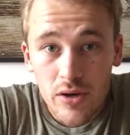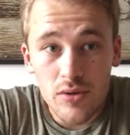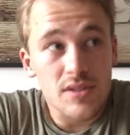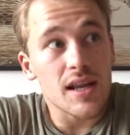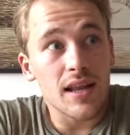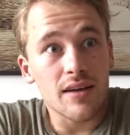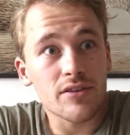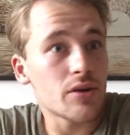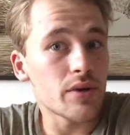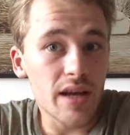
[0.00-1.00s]
Goals live
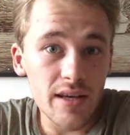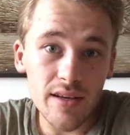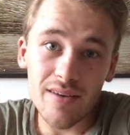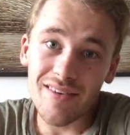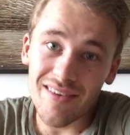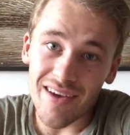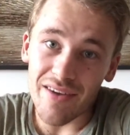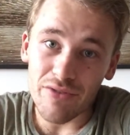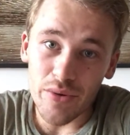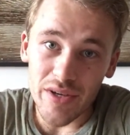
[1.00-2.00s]
Q&A
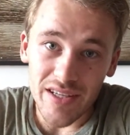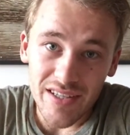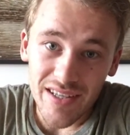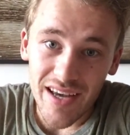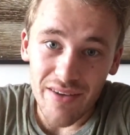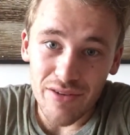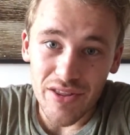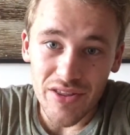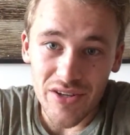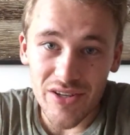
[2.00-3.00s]
every week, every
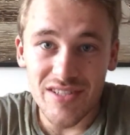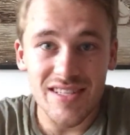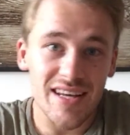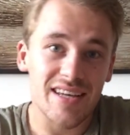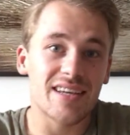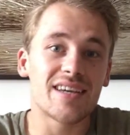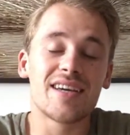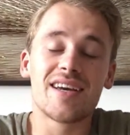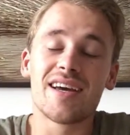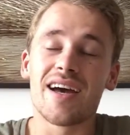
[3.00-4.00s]
Thursday
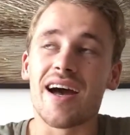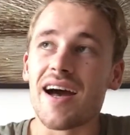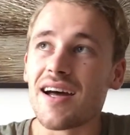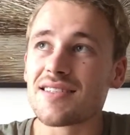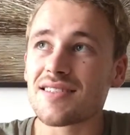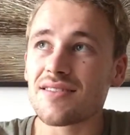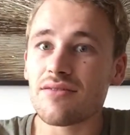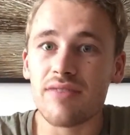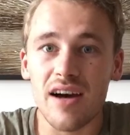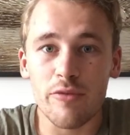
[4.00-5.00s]
at
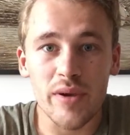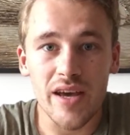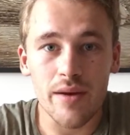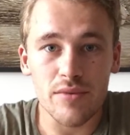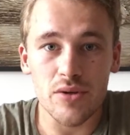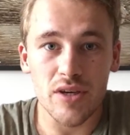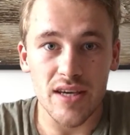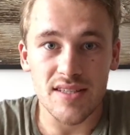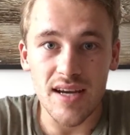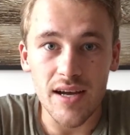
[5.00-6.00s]
5 p.m.
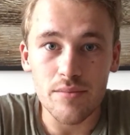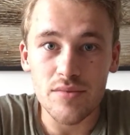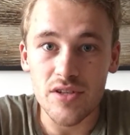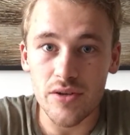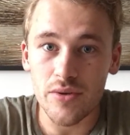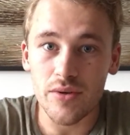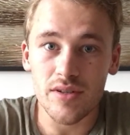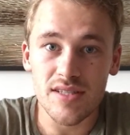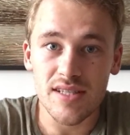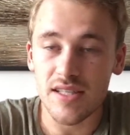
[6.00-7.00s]
UK time, so
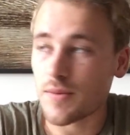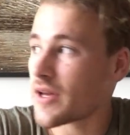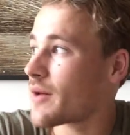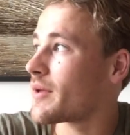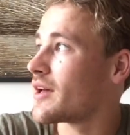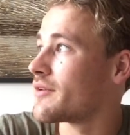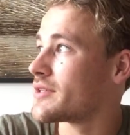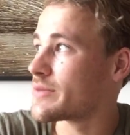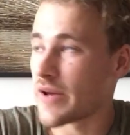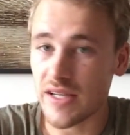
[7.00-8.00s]
6 p.m. here
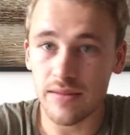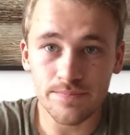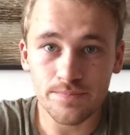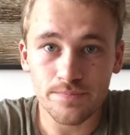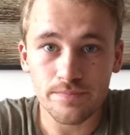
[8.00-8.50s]
in Spain.